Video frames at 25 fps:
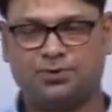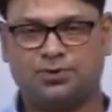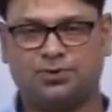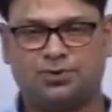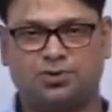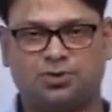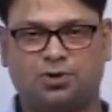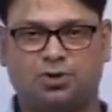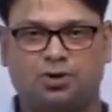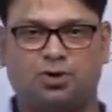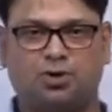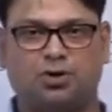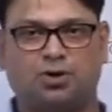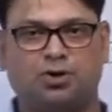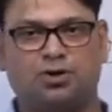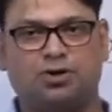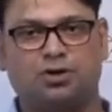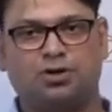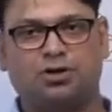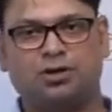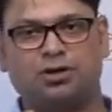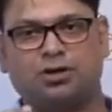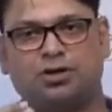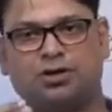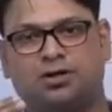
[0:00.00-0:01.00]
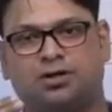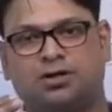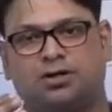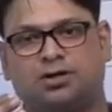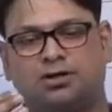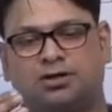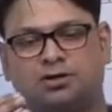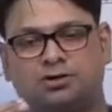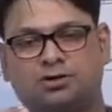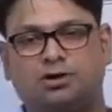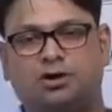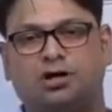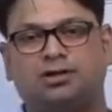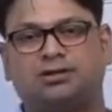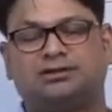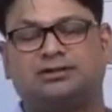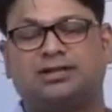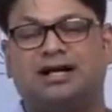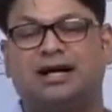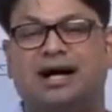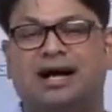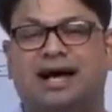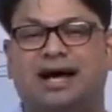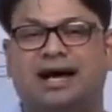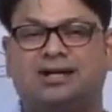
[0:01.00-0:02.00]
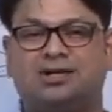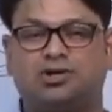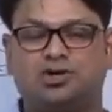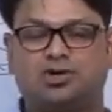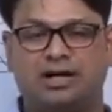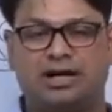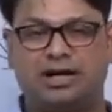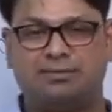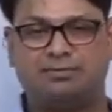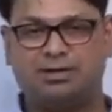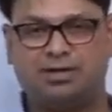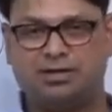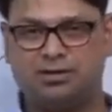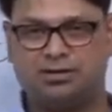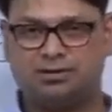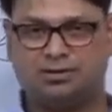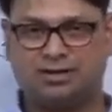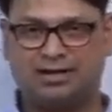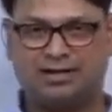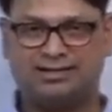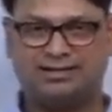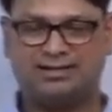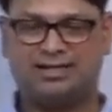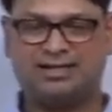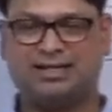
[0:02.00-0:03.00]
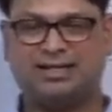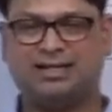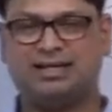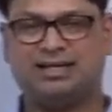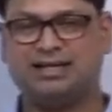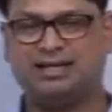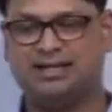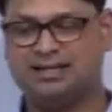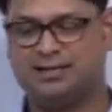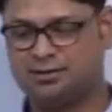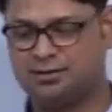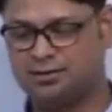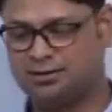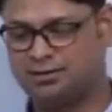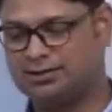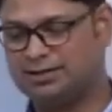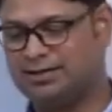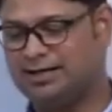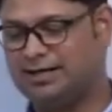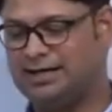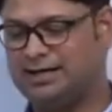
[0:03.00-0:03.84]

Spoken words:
So Gotra exogamy you can see in northern